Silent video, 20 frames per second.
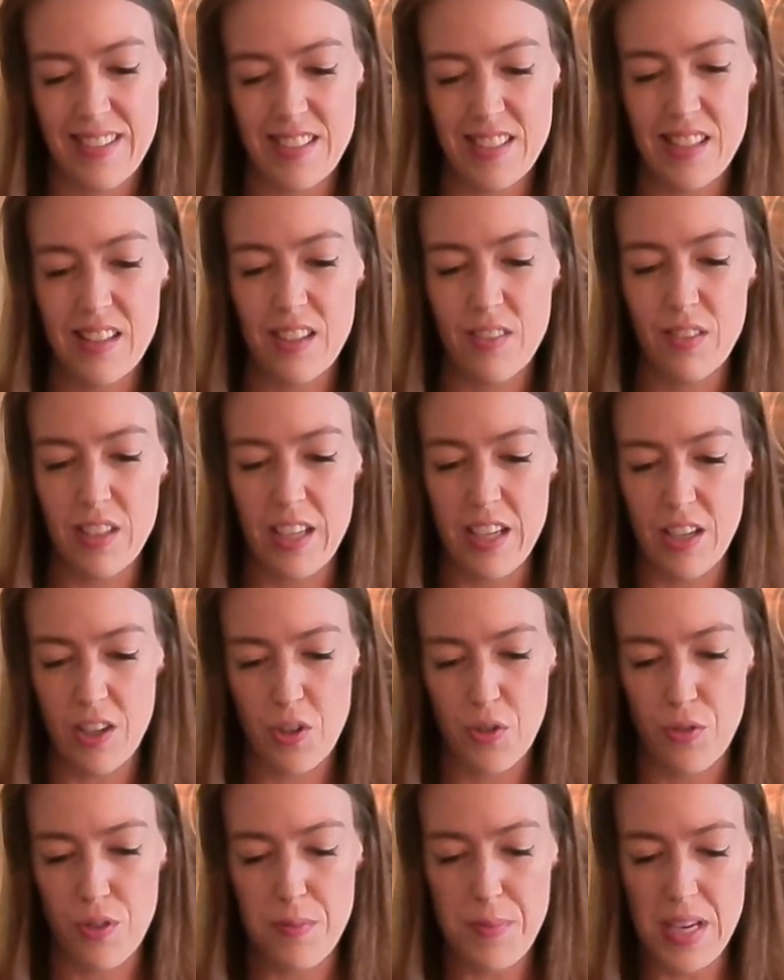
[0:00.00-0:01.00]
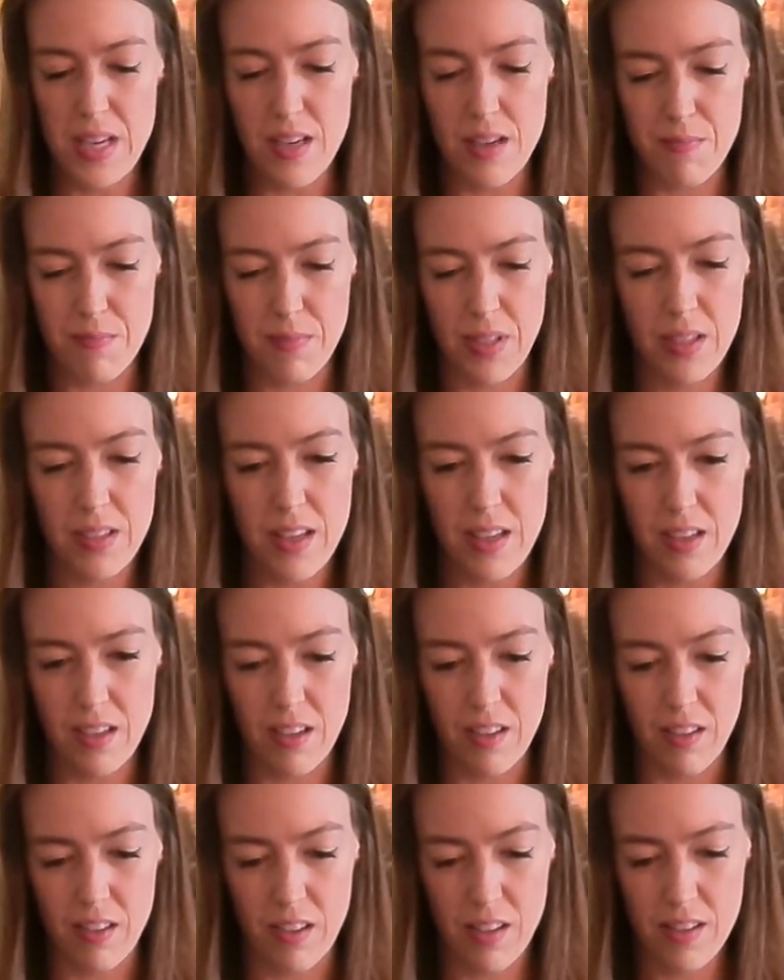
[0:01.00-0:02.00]
A lovely creamy milky
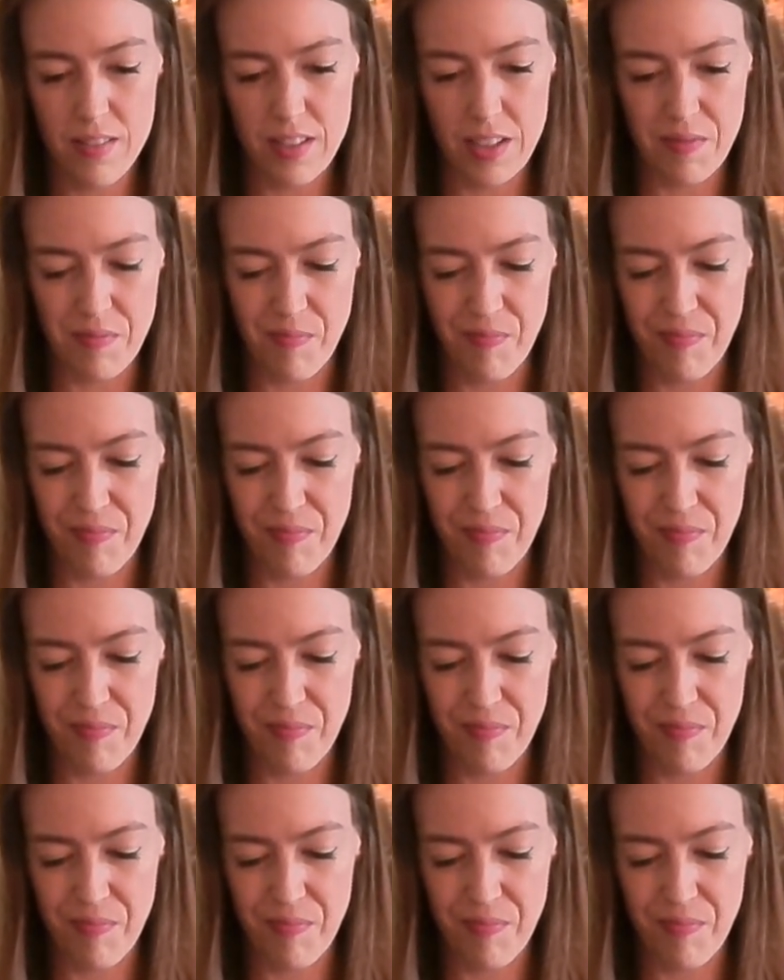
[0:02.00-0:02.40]
colour, I love it.